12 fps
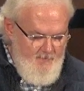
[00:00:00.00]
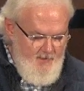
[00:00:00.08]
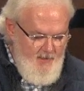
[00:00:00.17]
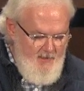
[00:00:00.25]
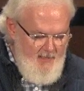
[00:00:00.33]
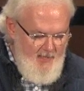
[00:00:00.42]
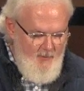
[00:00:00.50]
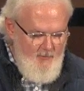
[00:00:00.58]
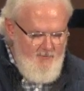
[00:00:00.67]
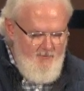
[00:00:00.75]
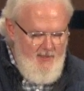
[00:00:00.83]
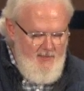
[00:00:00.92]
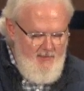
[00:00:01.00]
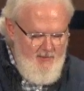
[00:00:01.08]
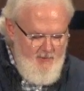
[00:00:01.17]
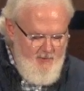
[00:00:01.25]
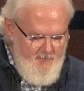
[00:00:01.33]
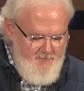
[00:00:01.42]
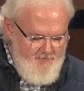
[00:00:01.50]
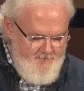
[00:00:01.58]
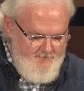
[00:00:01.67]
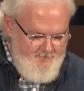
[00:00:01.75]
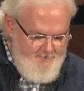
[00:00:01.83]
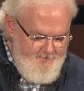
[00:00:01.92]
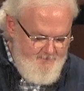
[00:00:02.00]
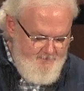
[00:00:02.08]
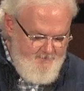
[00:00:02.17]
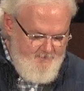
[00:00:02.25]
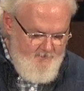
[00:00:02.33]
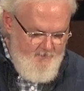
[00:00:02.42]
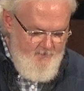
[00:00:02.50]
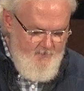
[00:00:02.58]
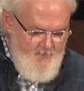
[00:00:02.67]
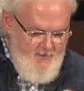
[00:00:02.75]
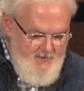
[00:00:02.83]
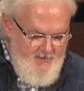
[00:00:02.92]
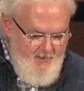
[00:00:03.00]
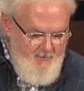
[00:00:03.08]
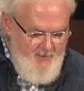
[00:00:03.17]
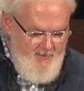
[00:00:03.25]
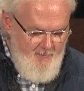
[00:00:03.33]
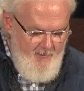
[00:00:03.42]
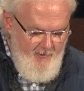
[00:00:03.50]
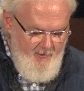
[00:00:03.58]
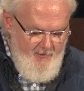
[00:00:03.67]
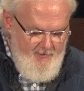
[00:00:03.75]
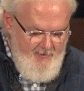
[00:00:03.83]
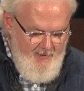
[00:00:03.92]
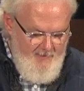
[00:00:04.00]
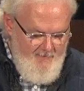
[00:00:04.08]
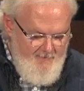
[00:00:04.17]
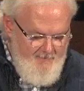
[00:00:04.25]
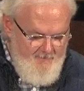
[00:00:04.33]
I now invite you to come into my heart and life.